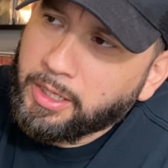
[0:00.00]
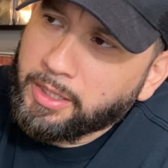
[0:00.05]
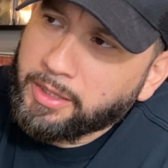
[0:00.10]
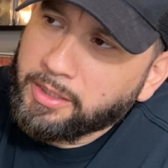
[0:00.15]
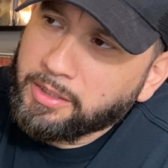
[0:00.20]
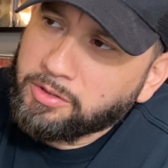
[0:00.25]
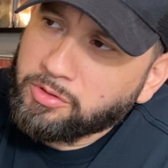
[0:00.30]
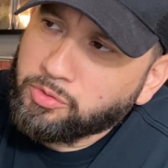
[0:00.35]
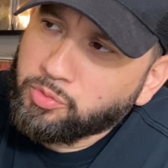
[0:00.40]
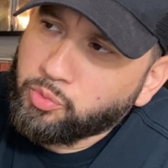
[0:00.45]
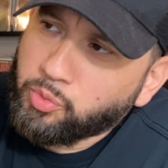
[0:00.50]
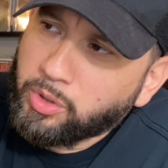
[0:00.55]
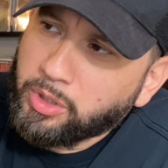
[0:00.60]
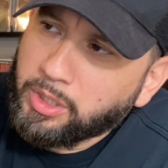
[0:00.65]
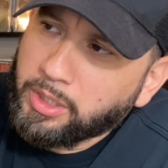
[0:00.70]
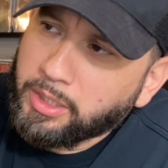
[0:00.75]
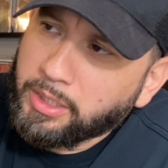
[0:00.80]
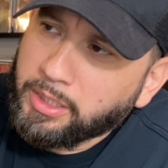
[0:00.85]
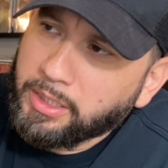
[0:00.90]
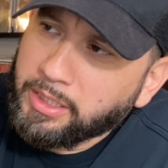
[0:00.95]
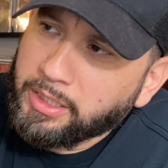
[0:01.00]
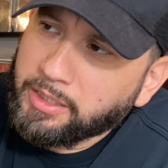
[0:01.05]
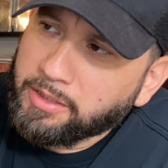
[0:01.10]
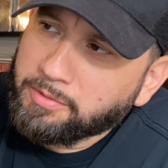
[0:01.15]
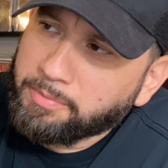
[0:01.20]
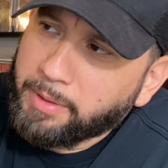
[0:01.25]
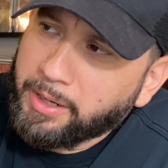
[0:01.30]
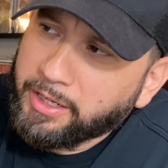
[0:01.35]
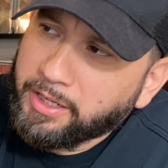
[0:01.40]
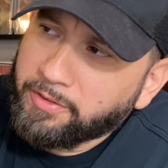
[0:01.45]
This one is
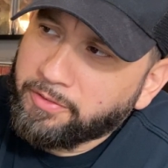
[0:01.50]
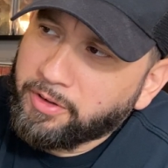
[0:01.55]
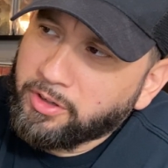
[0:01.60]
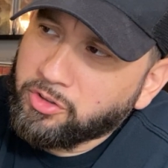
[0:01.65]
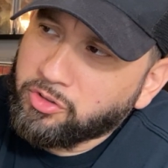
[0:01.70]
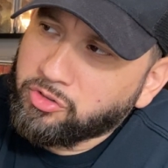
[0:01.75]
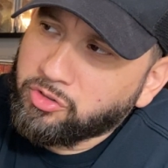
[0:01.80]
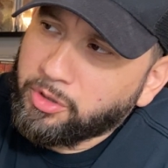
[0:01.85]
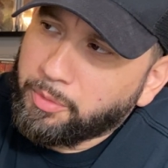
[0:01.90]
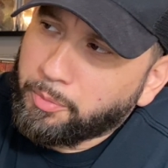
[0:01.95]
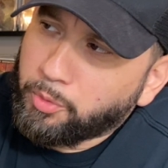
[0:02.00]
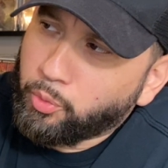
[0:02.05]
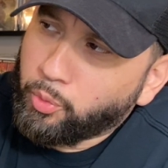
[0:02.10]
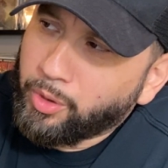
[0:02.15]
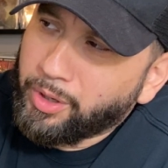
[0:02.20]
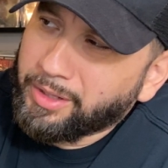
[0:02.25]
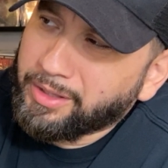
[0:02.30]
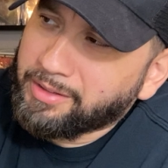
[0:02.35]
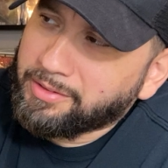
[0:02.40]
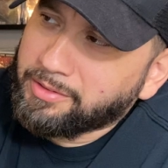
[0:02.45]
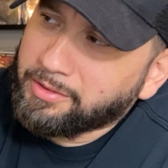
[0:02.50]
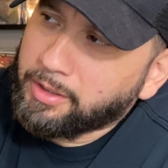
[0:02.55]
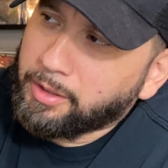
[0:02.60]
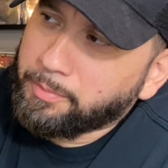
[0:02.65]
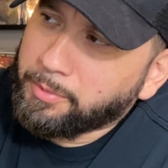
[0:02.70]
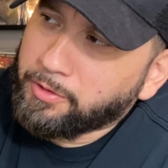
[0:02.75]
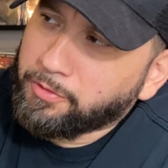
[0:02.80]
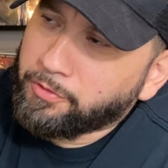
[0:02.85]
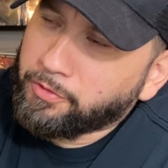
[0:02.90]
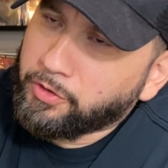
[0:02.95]
Mighty Avengers #1. This is going
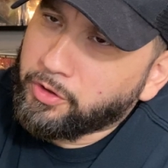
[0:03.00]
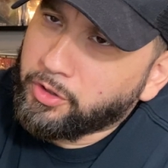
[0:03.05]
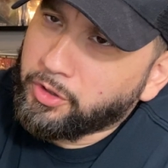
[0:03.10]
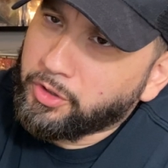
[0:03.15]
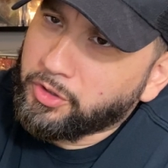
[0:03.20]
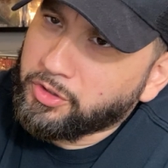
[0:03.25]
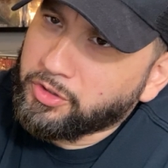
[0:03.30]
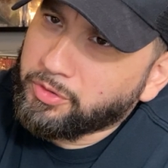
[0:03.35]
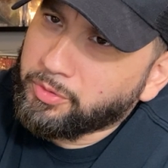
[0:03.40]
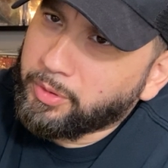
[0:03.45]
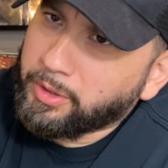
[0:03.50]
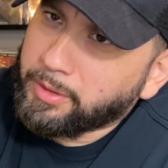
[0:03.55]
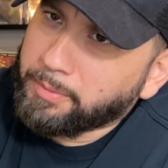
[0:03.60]
to be first.